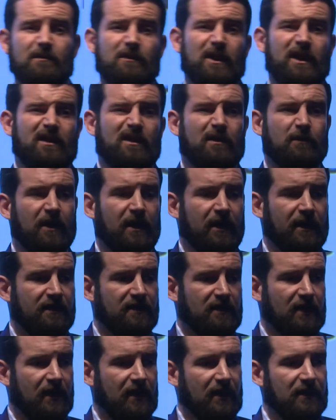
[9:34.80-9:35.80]
lithium-ion
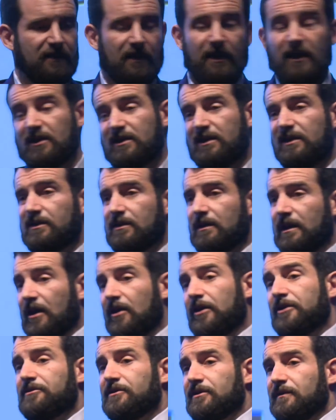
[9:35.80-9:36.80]
cells and actually a
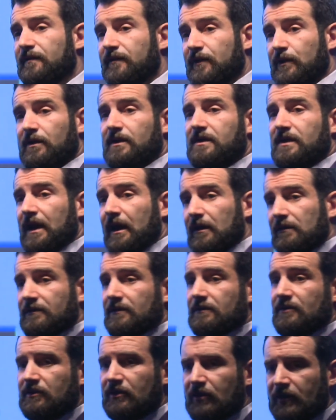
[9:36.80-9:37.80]
hydrogen fuel cell,
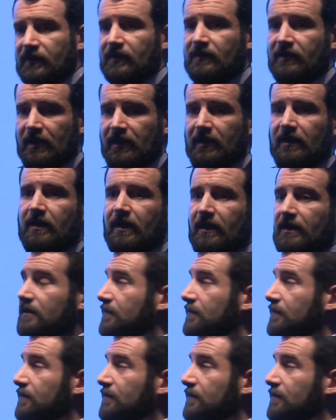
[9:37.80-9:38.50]
just in case